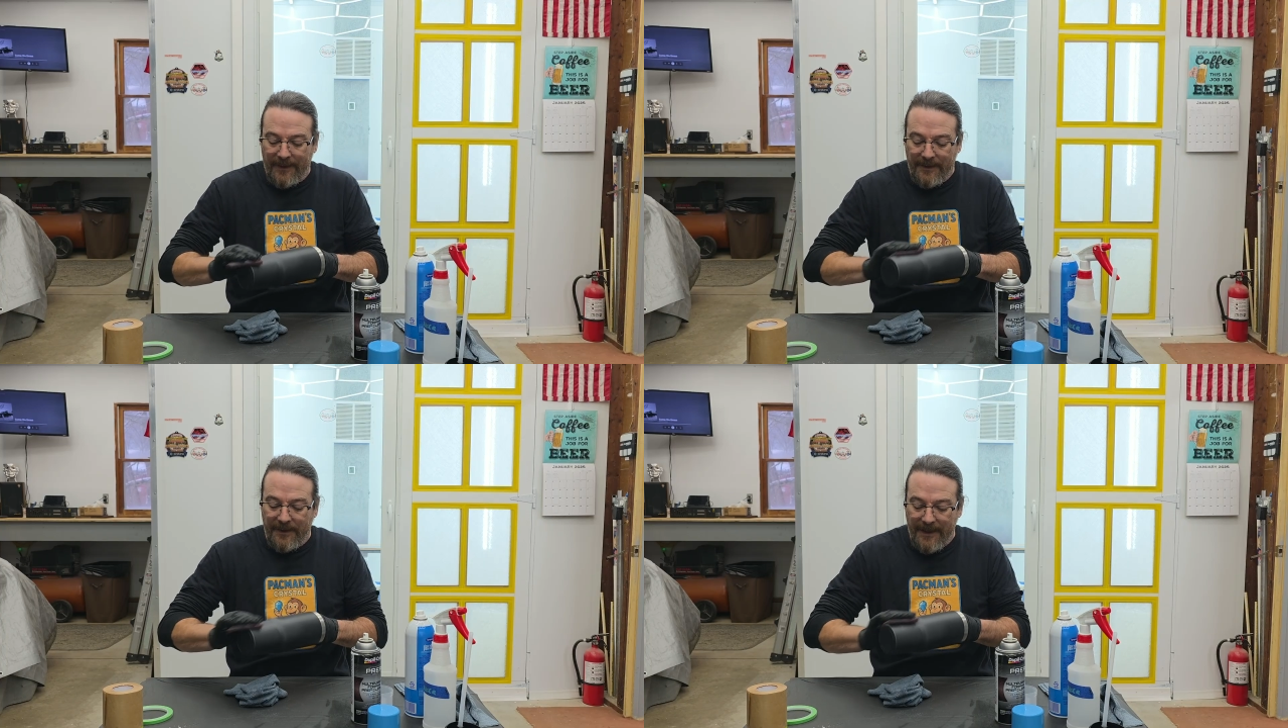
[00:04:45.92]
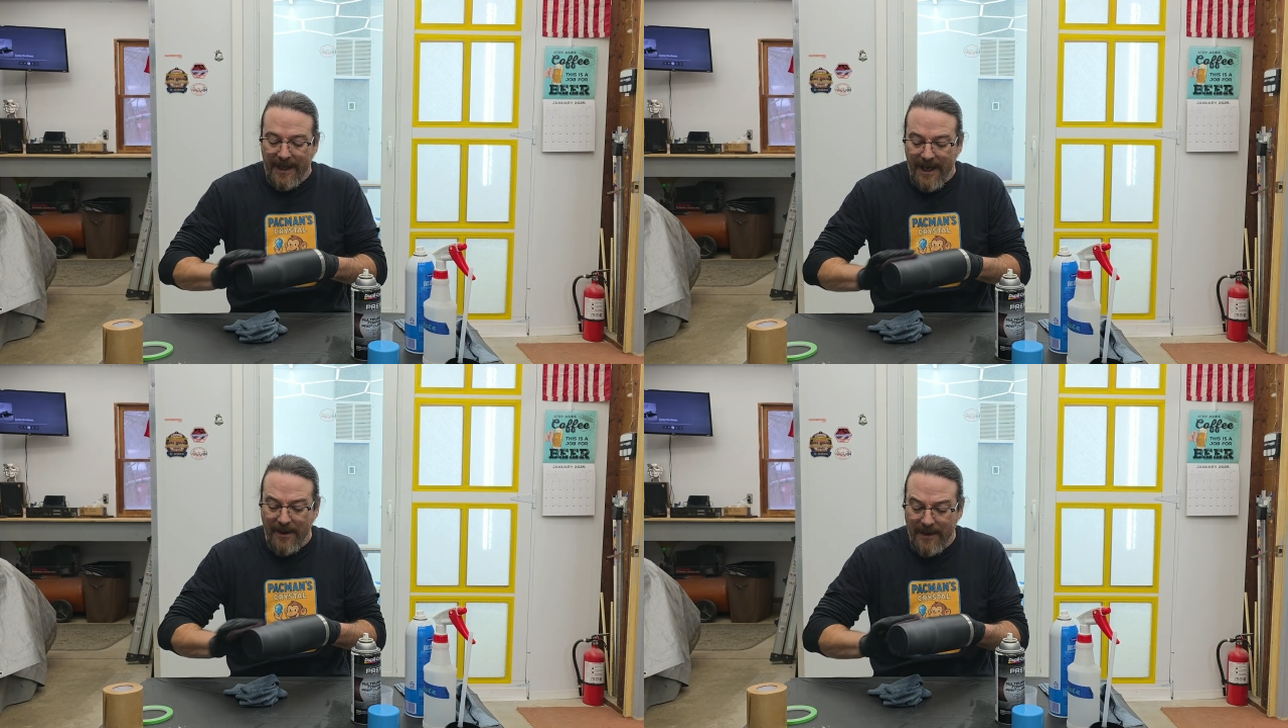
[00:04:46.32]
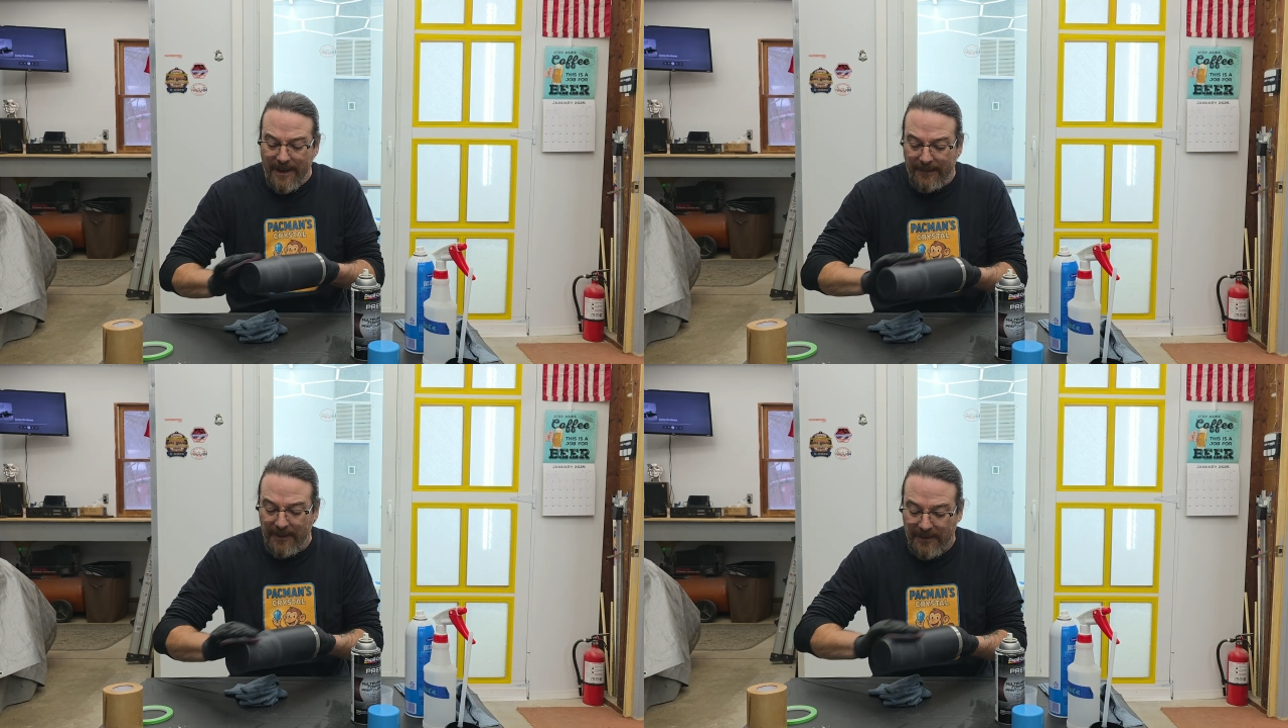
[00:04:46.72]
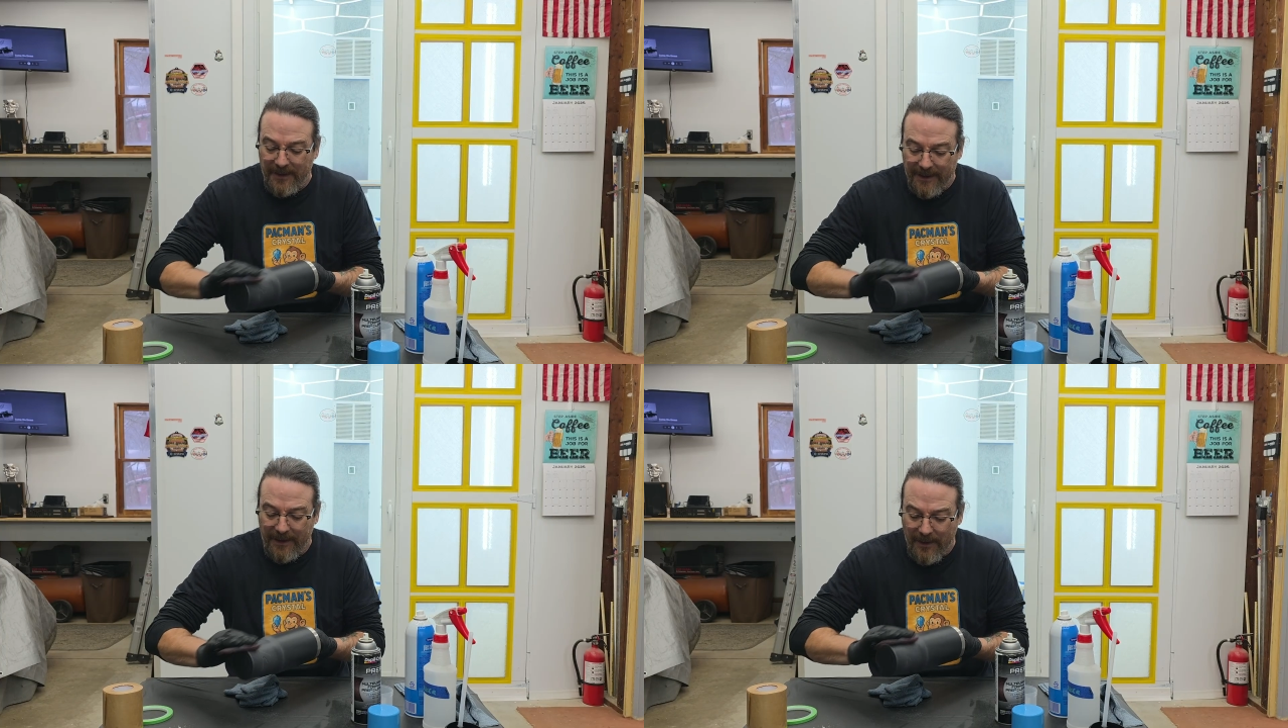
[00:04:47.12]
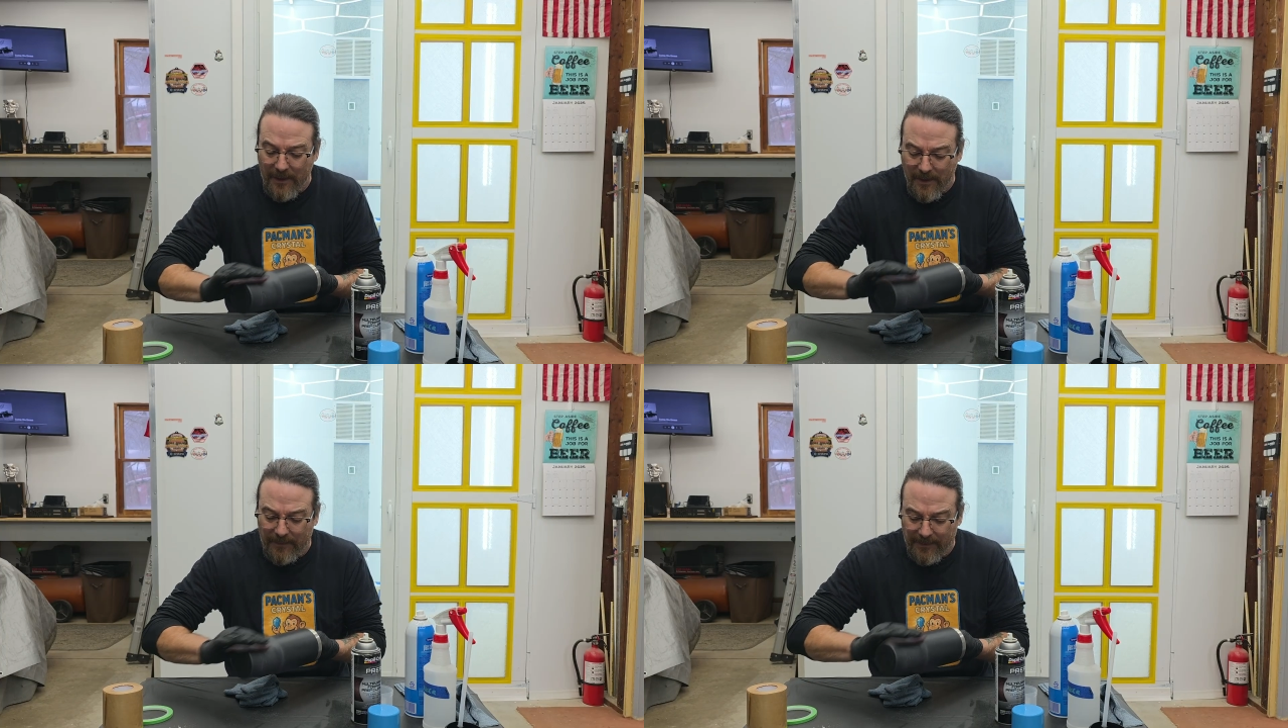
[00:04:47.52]
So now I'm just going to
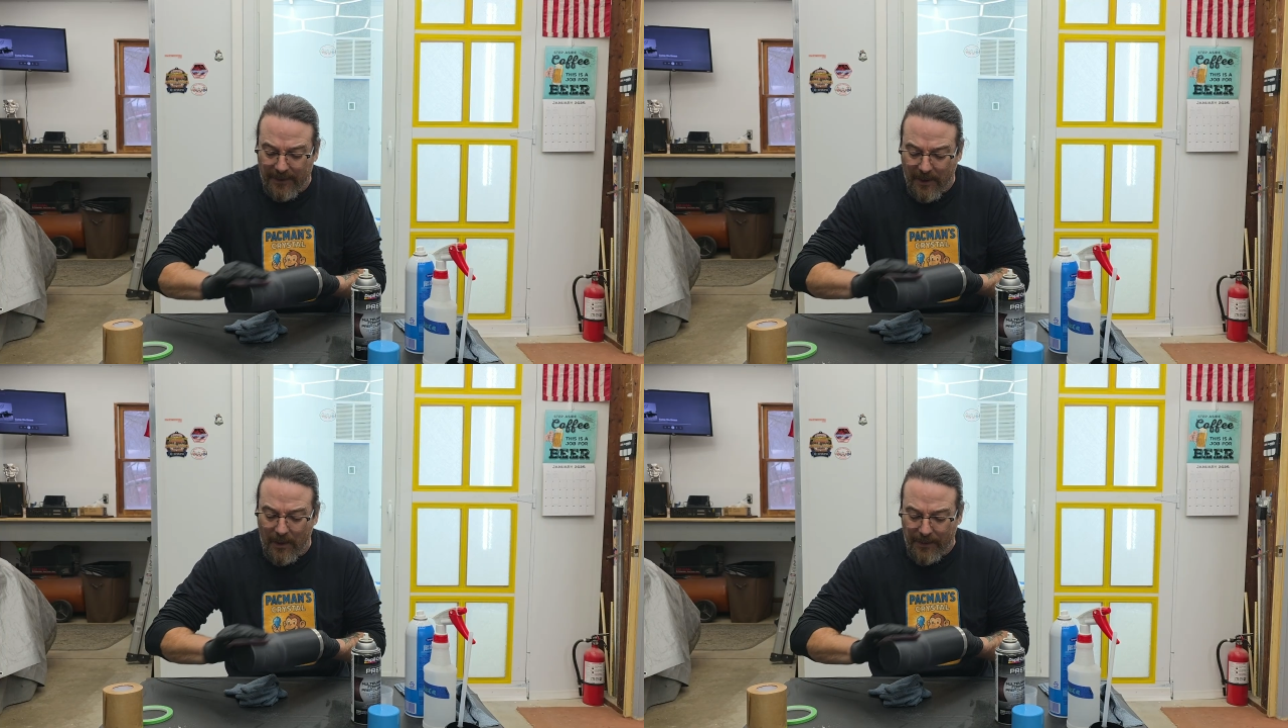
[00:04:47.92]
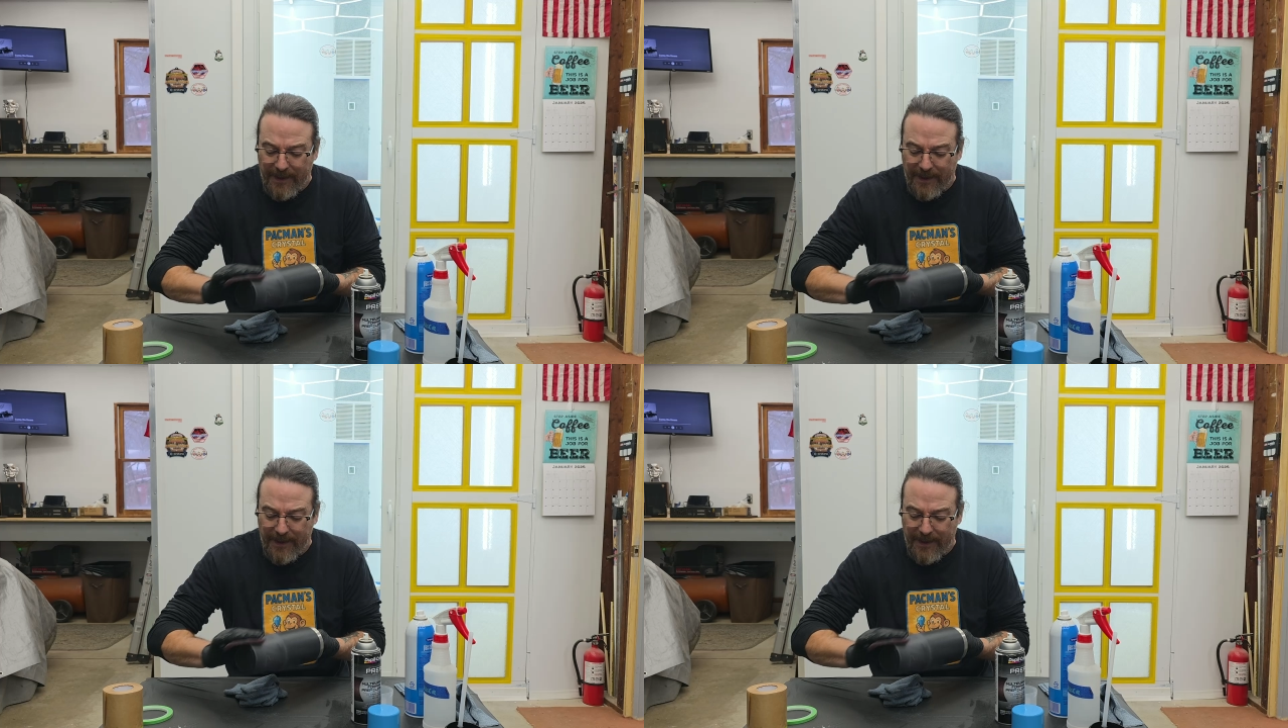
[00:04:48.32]
go over the whole